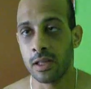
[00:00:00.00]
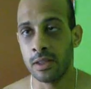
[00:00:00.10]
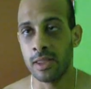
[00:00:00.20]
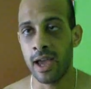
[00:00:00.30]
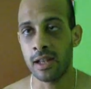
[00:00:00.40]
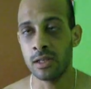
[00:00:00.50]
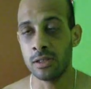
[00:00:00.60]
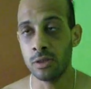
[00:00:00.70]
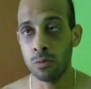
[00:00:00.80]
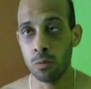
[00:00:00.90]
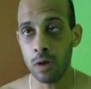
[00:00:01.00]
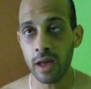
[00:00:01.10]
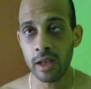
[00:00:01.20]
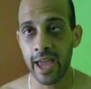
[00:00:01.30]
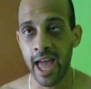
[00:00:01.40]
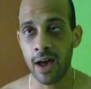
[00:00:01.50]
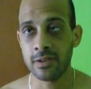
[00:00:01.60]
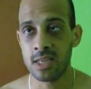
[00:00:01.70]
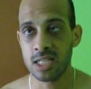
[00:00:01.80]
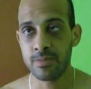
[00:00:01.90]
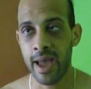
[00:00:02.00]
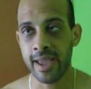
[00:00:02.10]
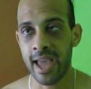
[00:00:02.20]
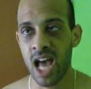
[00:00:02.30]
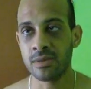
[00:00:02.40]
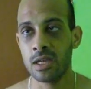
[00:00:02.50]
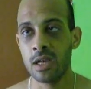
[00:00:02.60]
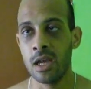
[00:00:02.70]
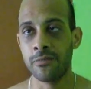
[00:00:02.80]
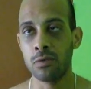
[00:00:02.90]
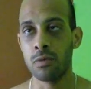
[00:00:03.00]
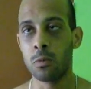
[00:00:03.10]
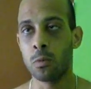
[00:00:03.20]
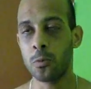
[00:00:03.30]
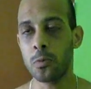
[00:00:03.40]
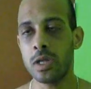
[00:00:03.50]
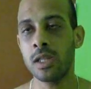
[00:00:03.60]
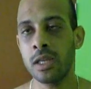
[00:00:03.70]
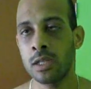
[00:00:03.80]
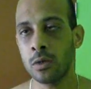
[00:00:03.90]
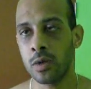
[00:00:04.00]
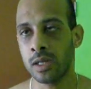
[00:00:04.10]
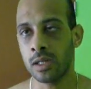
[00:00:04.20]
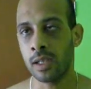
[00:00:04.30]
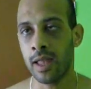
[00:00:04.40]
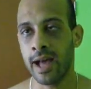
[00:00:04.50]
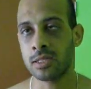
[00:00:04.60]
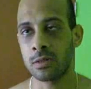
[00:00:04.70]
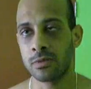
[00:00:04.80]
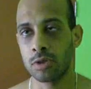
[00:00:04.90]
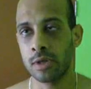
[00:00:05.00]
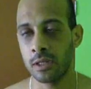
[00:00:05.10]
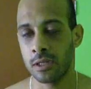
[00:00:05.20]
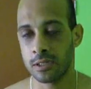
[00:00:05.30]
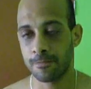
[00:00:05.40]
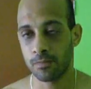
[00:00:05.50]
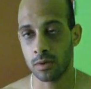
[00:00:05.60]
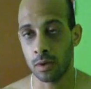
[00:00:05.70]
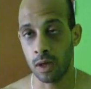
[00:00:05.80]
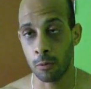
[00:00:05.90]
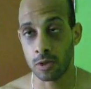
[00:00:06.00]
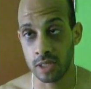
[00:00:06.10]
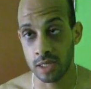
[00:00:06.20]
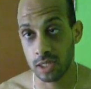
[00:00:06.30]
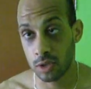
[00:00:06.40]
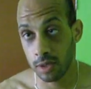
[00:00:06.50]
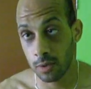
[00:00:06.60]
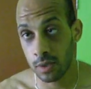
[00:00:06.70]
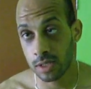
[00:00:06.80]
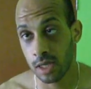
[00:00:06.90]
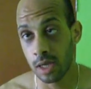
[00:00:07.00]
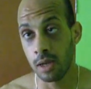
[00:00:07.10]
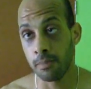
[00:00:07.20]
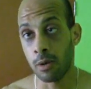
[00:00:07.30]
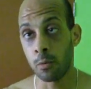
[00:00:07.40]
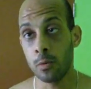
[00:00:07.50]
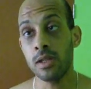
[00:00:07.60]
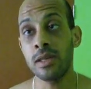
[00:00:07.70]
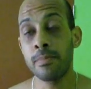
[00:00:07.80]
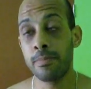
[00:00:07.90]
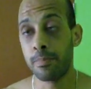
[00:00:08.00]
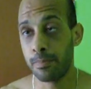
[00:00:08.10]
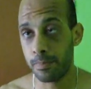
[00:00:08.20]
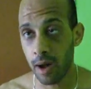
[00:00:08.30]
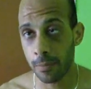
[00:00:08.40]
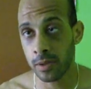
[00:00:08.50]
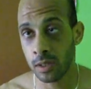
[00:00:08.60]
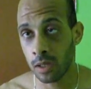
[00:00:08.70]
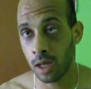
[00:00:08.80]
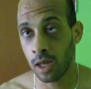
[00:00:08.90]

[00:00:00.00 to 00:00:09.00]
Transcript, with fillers: that you would have six-pack abs if you were really doing lots of strenuous, or I won't say strenuous, but really pumping, you